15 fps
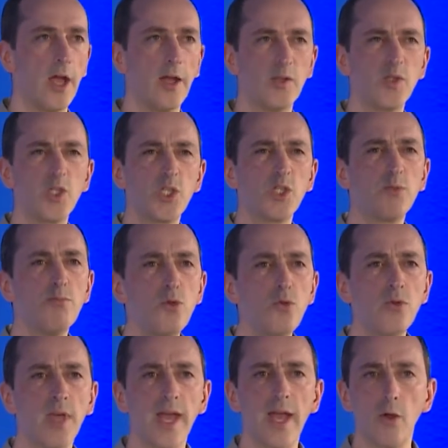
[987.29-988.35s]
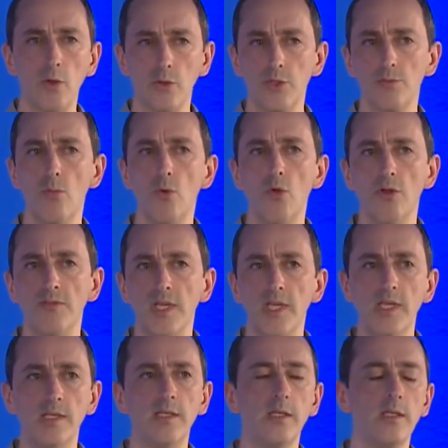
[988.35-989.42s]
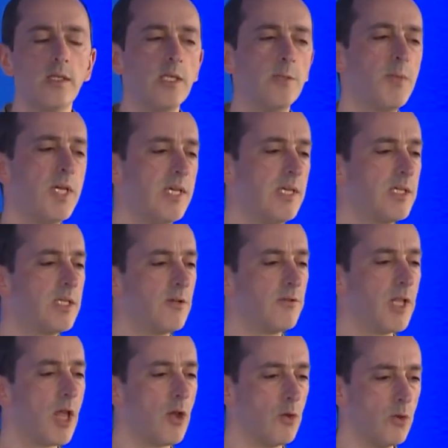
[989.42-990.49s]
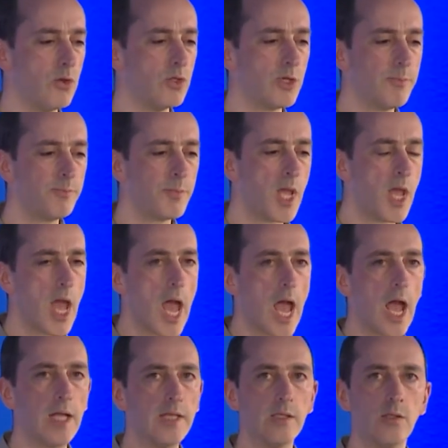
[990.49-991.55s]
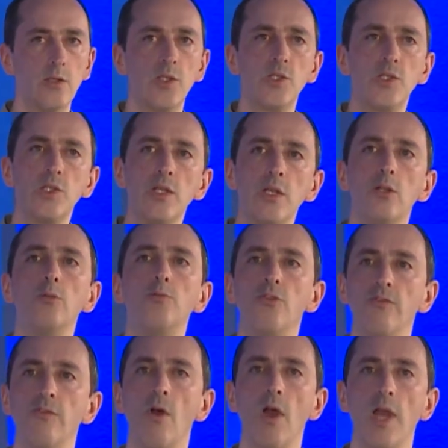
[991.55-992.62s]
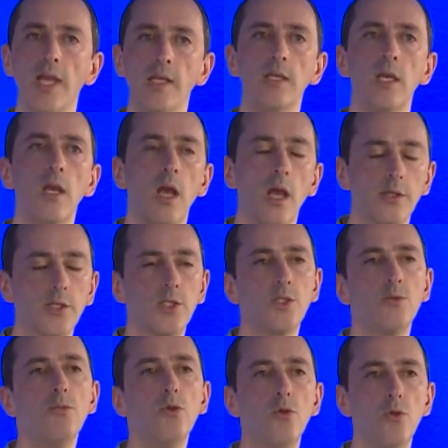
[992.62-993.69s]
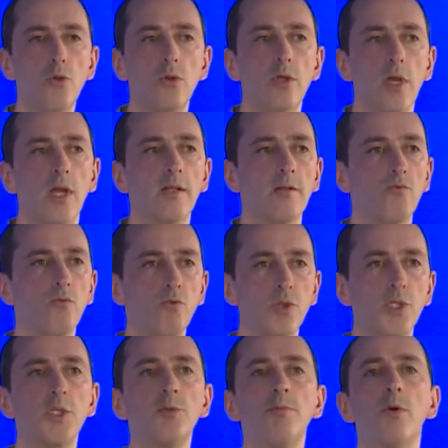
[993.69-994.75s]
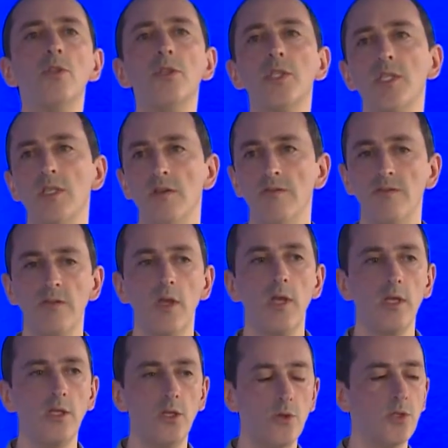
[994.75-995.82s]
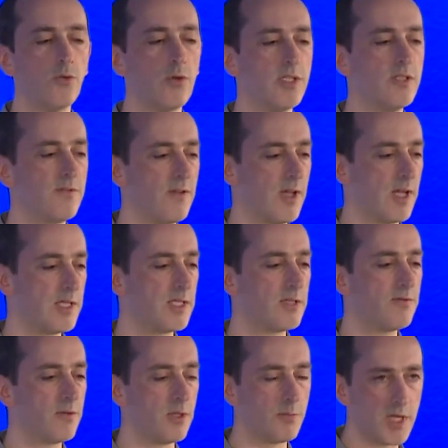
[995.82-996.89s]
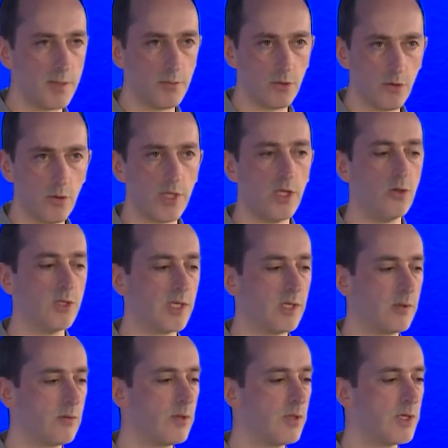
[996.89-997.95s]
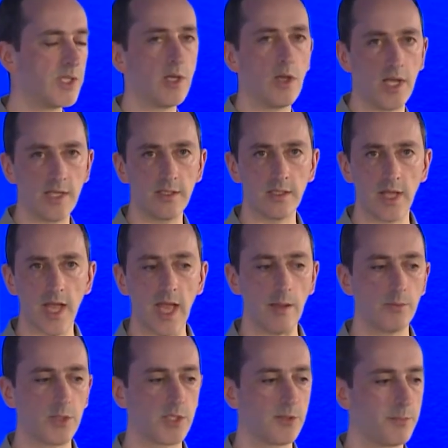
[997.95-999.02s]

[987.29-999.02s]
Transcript: smooth out more of these peaks of load and still provide a smooth and responsive user interface for the people who are using the sites and apps.